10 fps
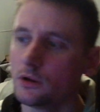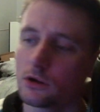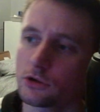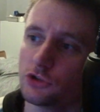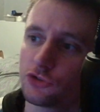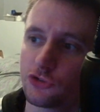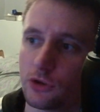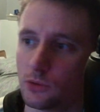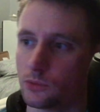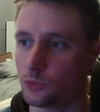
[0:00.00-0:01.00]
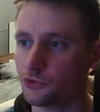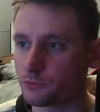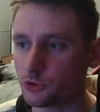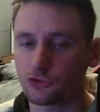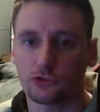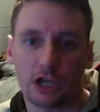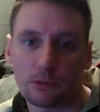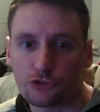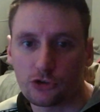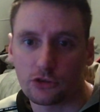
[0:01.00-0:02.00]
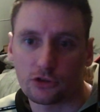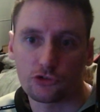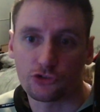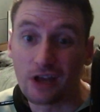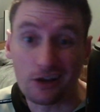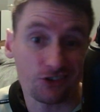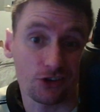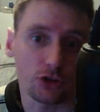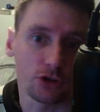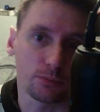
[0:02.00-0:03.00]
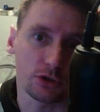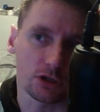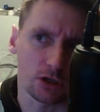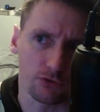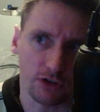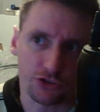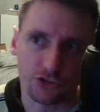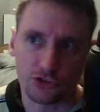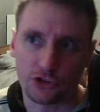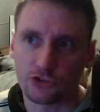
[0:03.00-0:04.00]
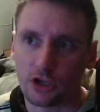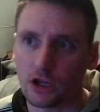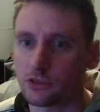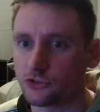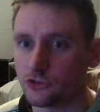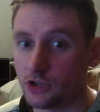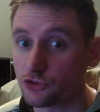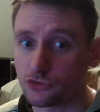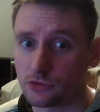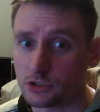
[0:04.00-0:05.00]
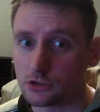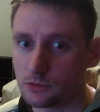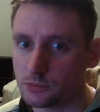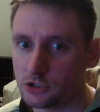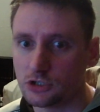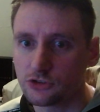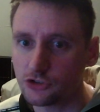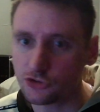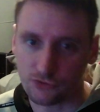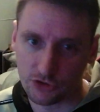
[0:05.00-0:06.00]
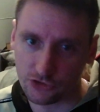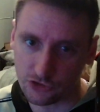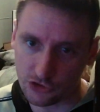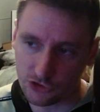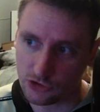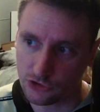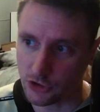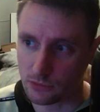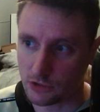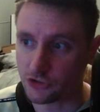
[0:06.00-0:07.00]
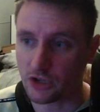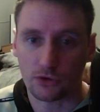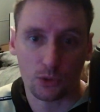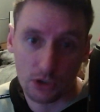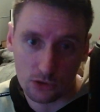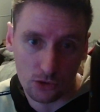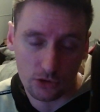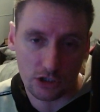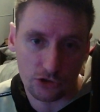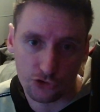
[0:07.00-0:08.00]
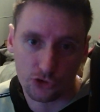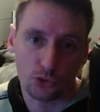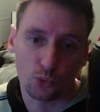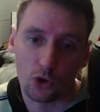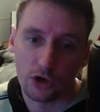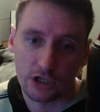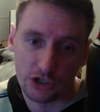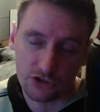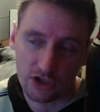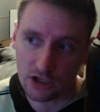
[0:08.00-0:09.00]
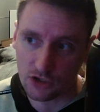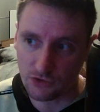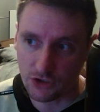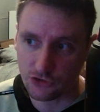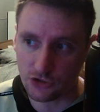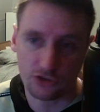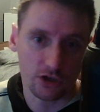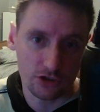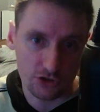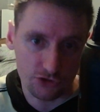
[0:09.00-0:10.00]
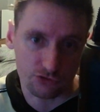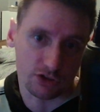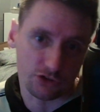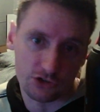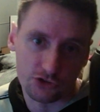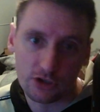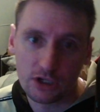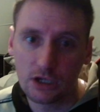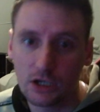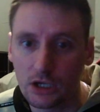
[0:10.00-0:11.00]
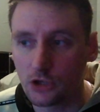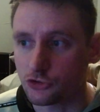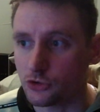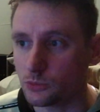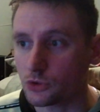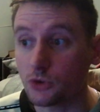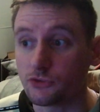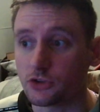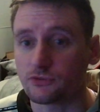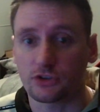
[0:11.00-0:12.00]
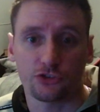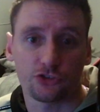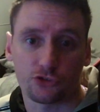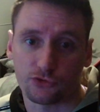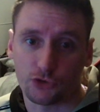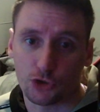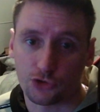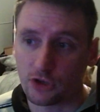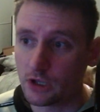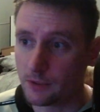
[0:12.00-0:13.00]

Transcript: Okay, so with motion capture, there is naturally going to be advantages and there's naturally going to be disadvantages. So let's have a quick look into what is an advantage and a disadvantage. So we'll go over the advantages first.